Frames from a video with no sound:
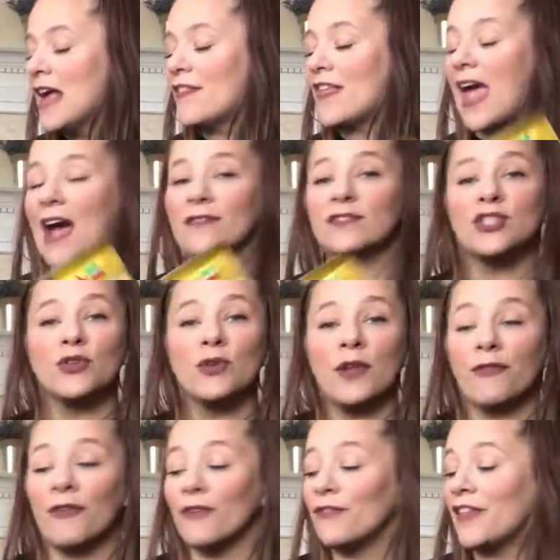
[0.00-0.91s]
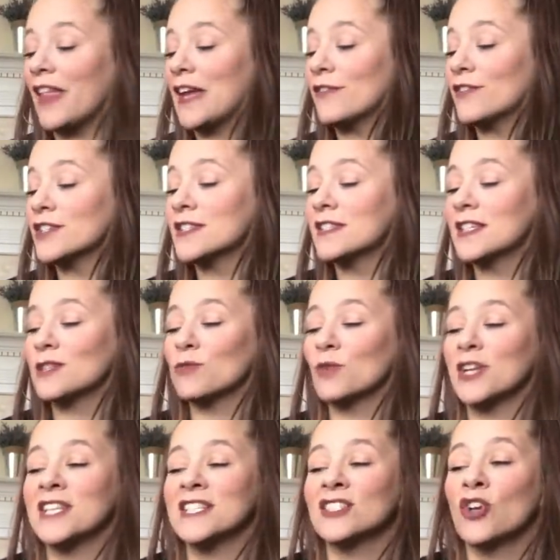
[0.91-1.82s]
They have two different flavors. This
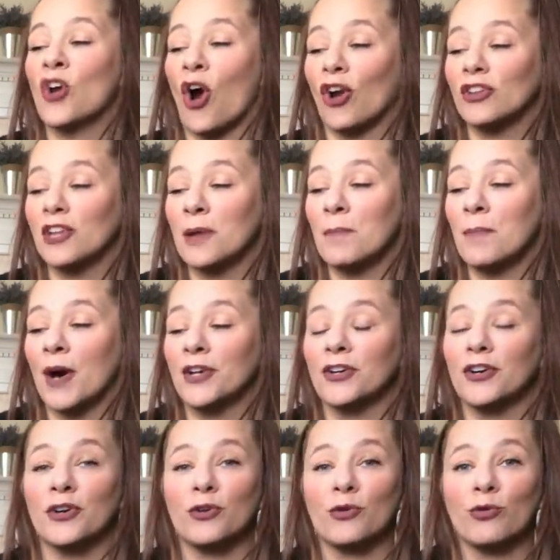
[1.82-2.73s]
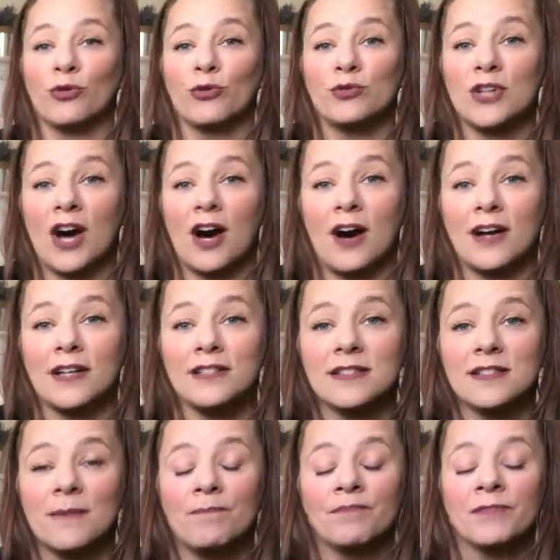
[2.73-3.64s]
one is garlic butter
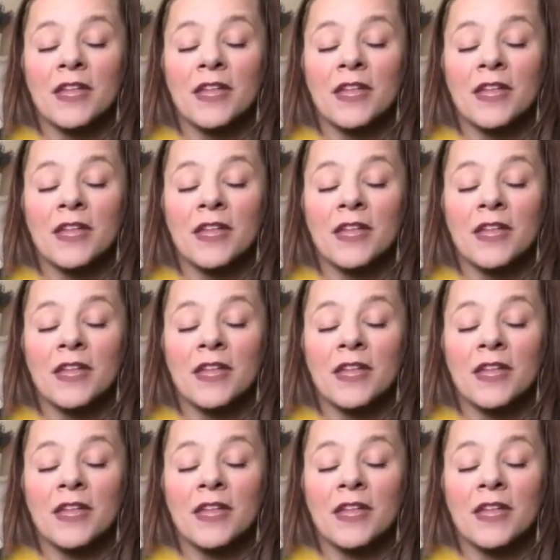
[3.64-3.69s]
croutons.